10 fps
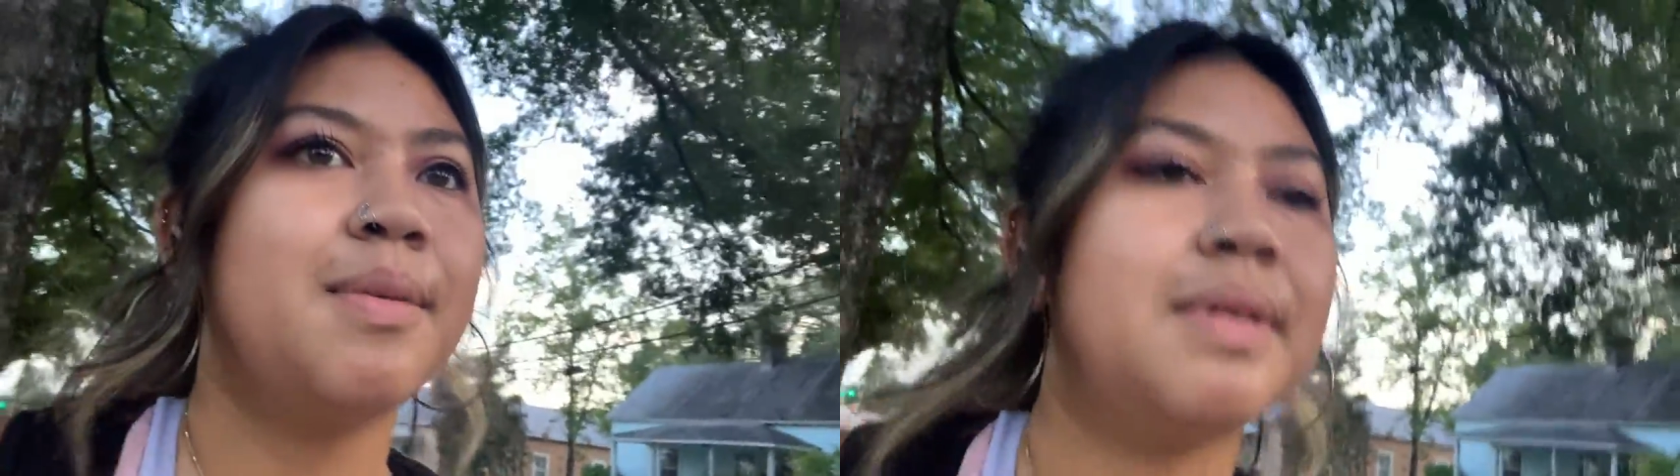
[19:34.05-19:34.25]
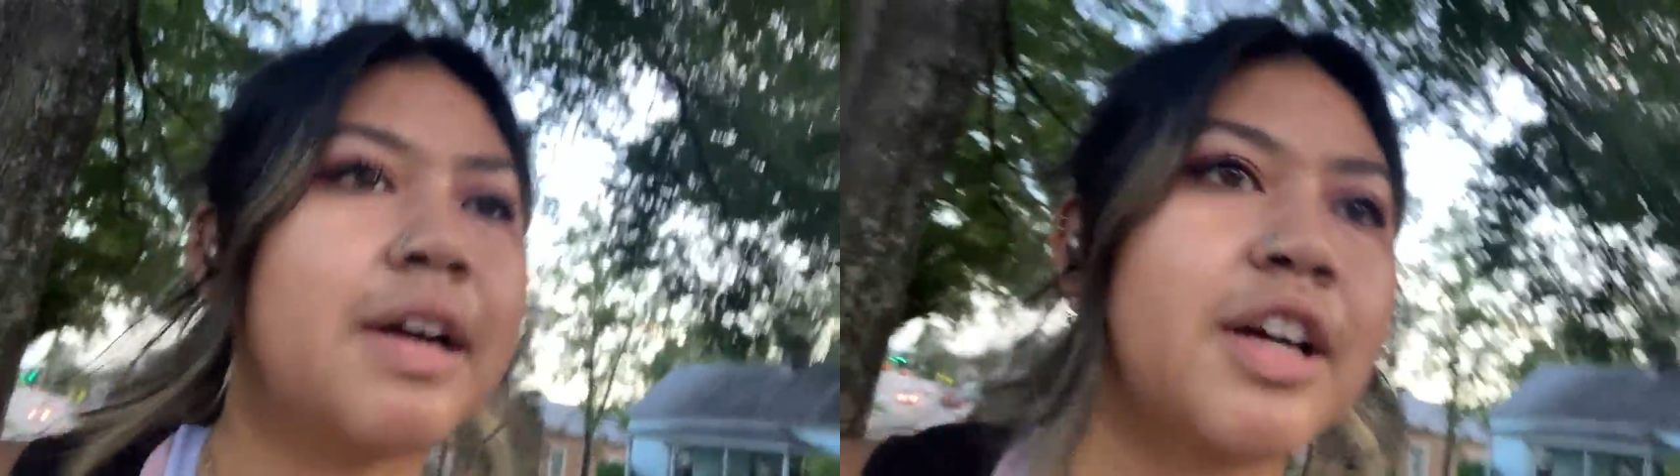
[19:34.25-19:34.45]

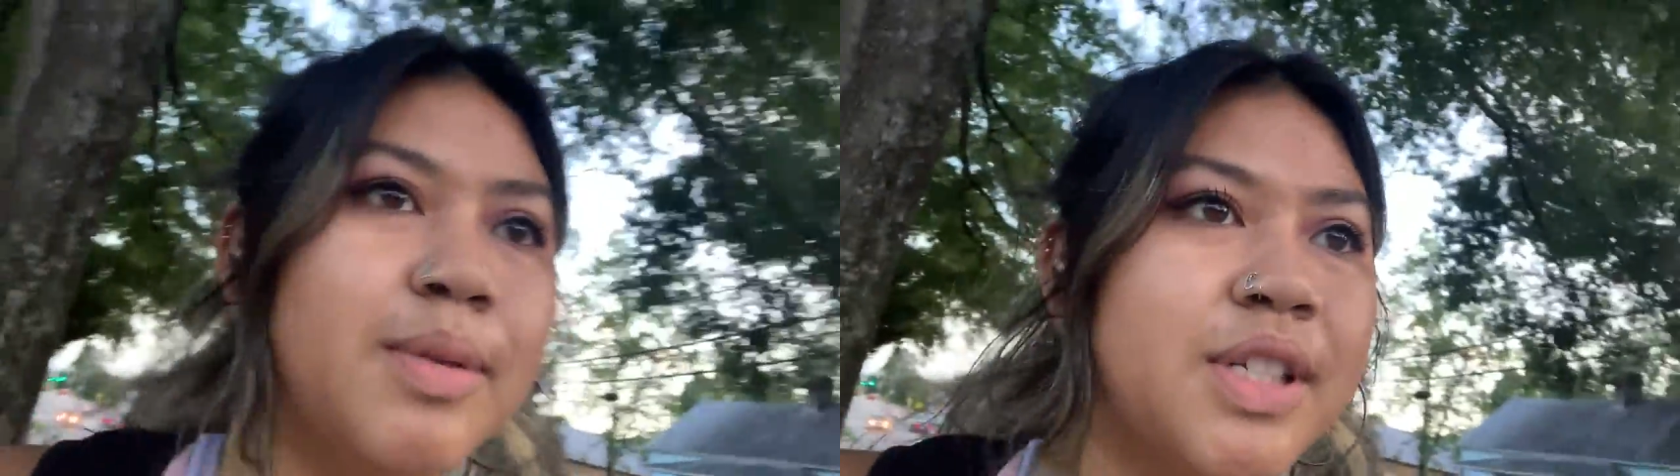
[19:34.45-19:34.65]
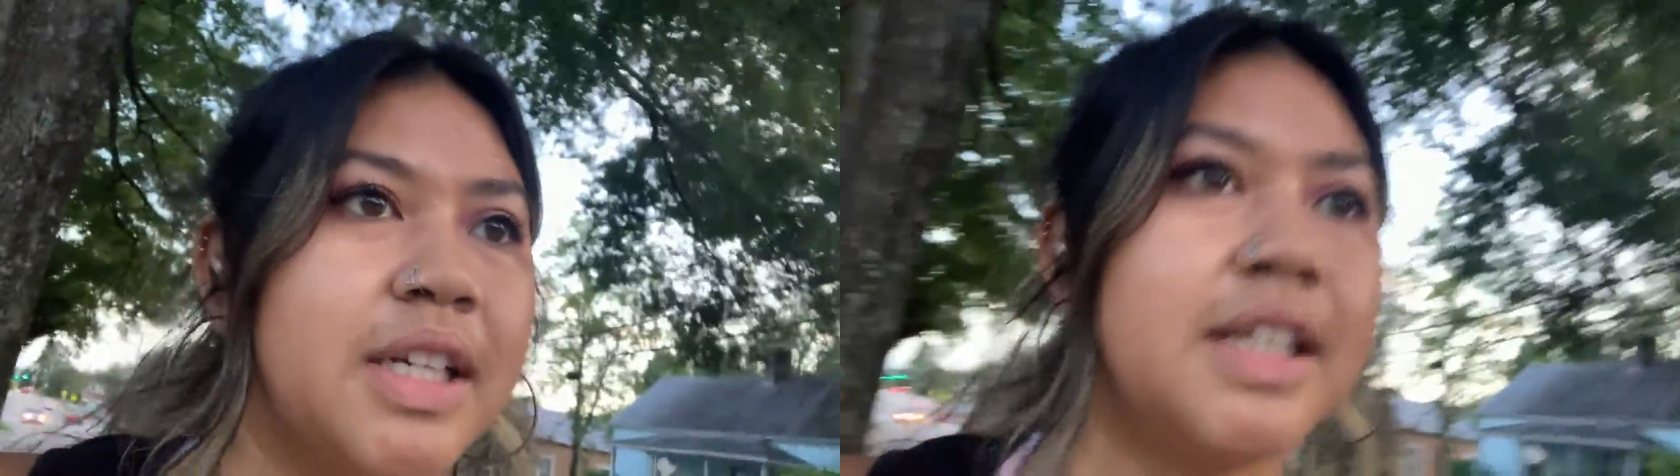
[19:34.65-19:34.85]
Now I kind of
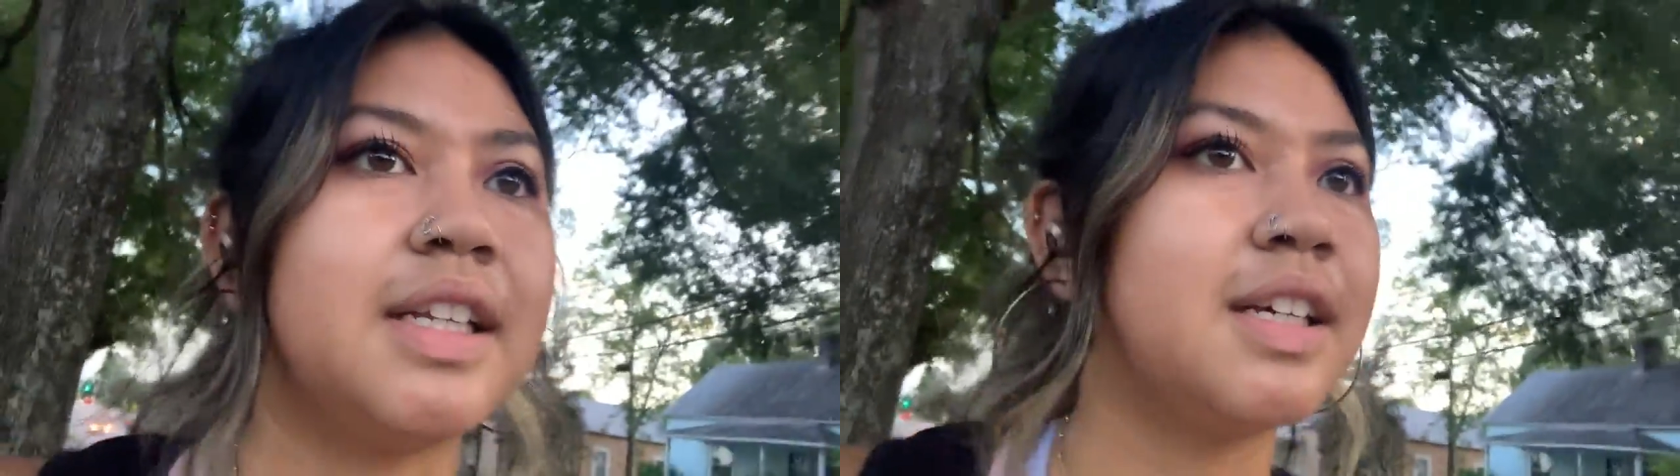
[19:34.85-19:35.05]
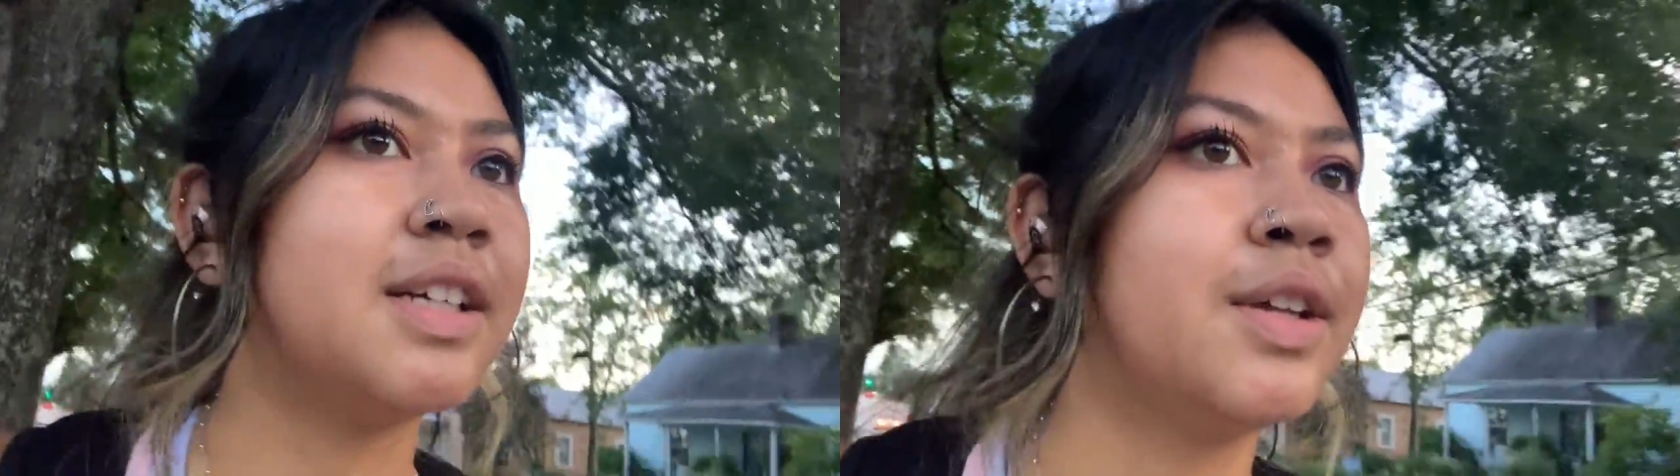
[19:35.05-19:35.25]
wish I did.
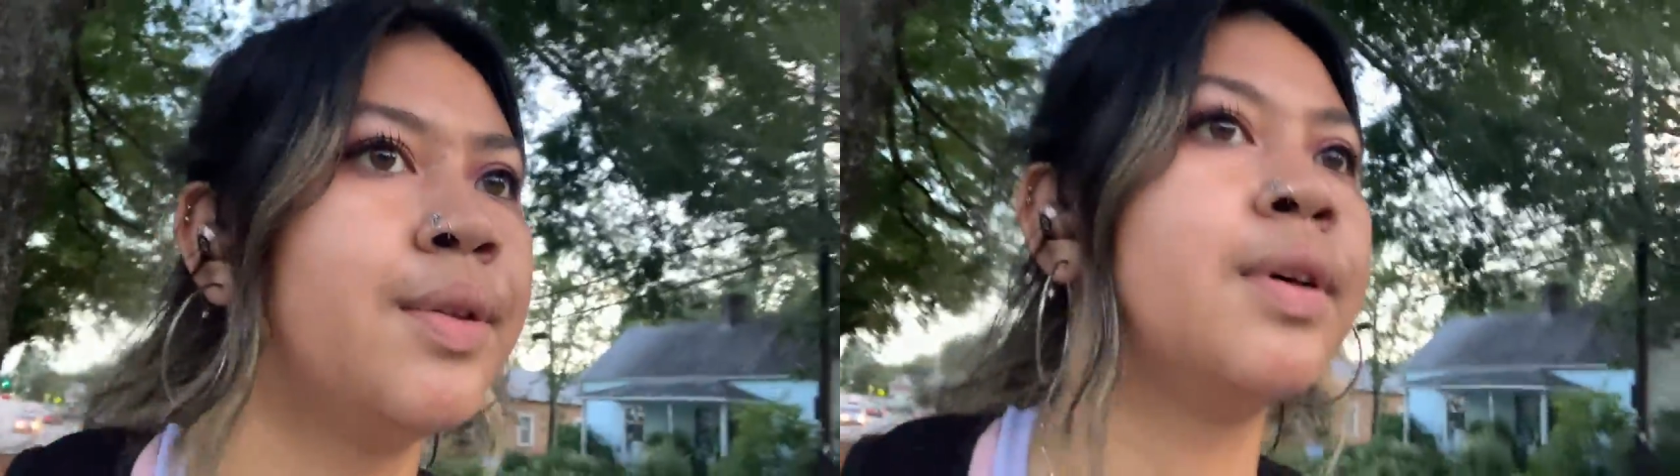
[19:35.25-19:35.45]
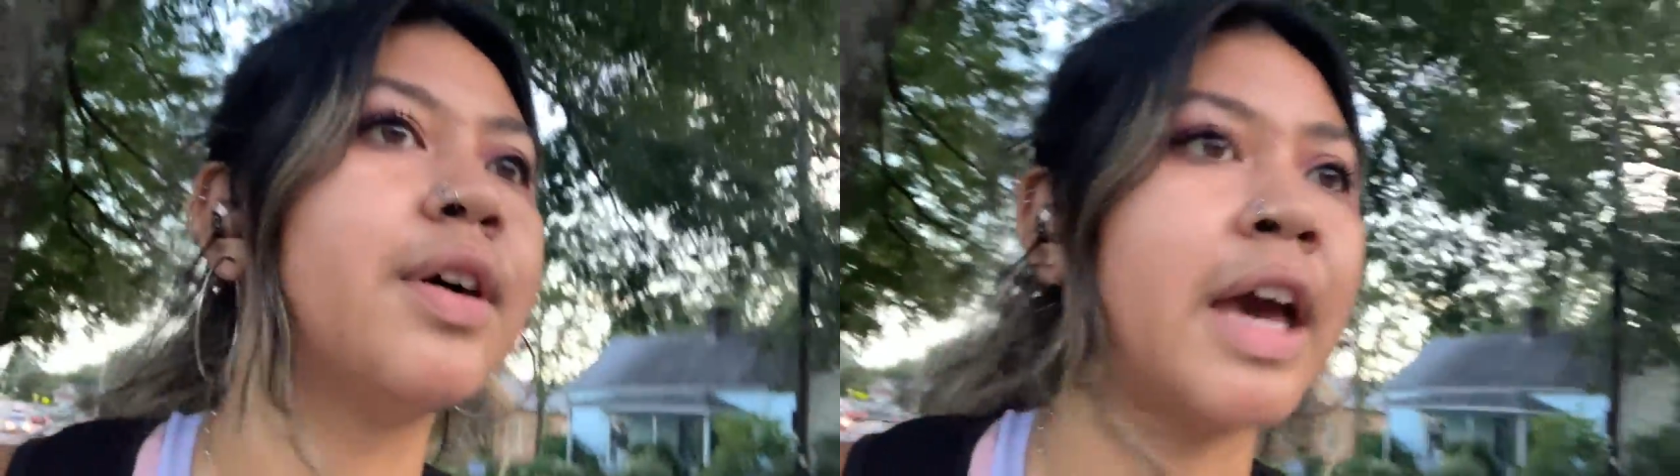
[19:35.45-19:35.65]

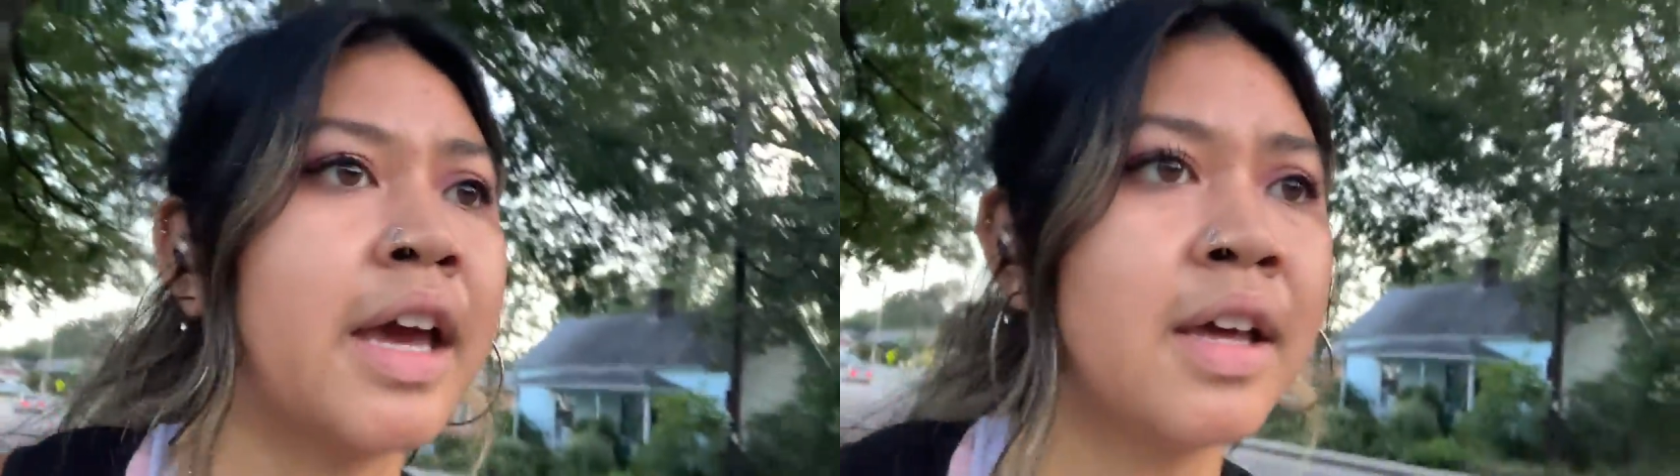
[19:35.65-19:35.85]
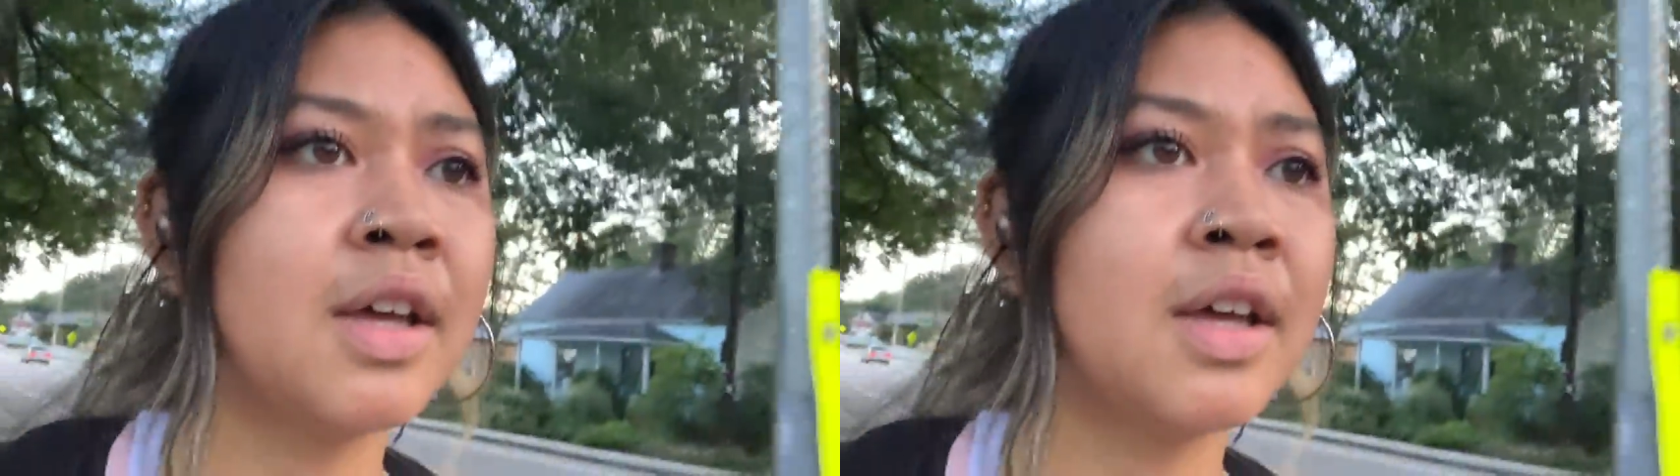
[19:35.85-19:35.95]
Okay,